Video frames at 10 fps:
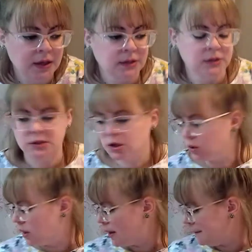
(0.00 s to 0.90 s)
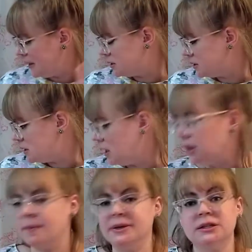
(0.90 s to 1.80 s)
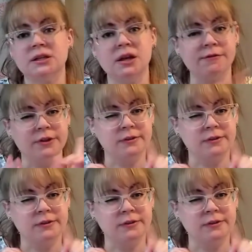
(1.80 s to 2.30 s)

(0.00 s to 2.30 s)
So let me see if this